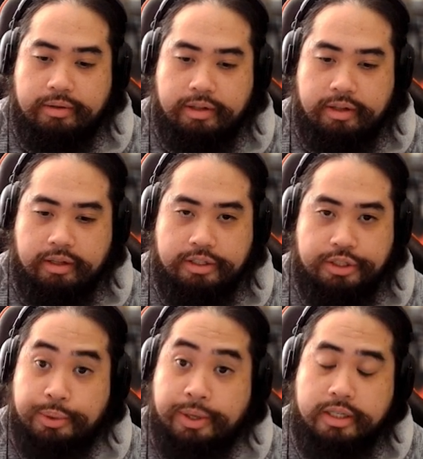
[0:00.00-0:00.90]
the
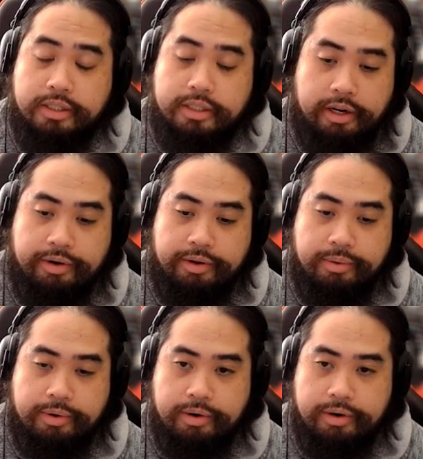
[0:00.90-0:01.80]
training scenario
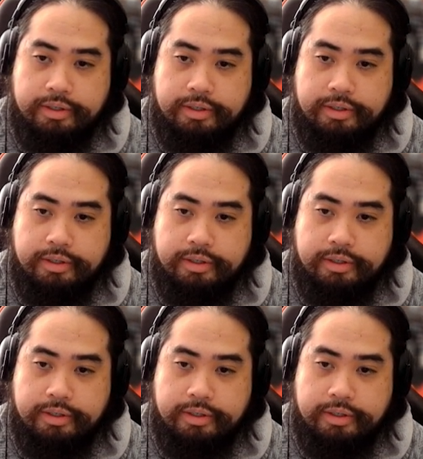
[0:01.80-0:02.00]
card.